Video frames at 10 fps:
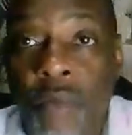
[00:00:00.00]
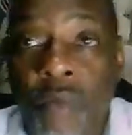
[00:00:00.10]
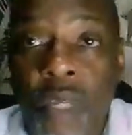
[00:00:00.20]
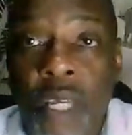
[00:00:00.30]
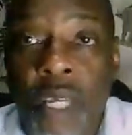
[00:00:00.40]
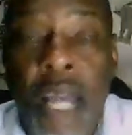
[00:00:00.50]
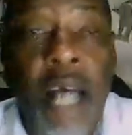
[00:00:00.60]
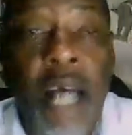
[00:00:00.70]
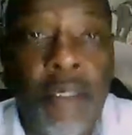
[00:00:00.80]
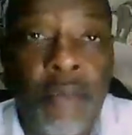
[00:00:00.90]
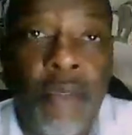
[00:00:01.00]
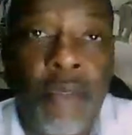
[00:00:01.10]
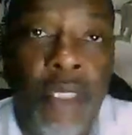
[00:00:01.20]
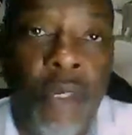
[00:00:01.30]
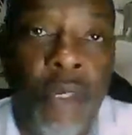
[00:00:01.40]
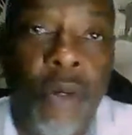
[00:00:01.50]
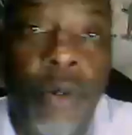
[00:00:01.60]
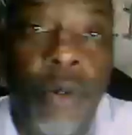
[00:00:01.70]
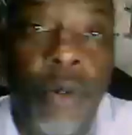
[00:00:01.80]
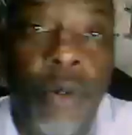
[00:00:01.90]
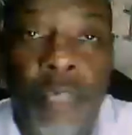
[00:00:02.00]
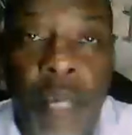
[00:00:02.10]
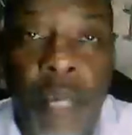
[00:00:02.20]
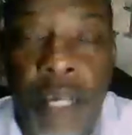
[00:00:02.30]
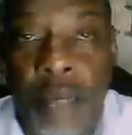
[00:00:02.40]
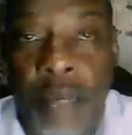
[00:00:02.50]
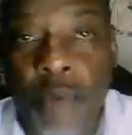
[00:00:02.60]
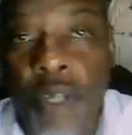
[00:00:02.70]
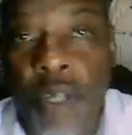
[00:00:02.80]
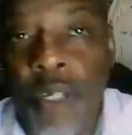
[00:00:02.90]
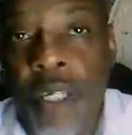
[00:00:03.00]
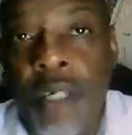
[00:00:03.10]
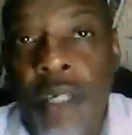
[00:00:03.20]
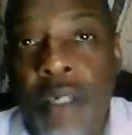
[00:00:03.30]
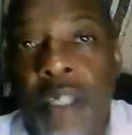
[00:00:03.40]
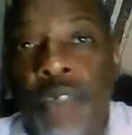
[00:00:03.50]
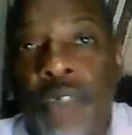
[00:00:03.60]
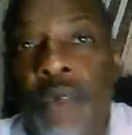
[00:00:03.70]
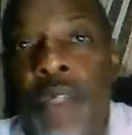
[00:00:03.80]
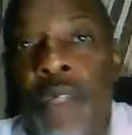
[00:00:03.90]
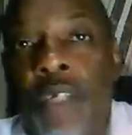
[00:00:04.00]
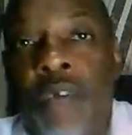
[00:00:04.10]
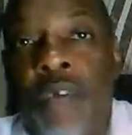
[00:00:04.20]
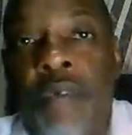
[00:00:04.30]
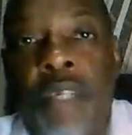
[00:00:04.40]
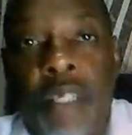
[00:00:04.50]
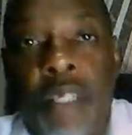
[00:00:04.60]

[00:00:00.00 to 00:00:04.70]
Yeah. So that's my point on the issue of the traveling.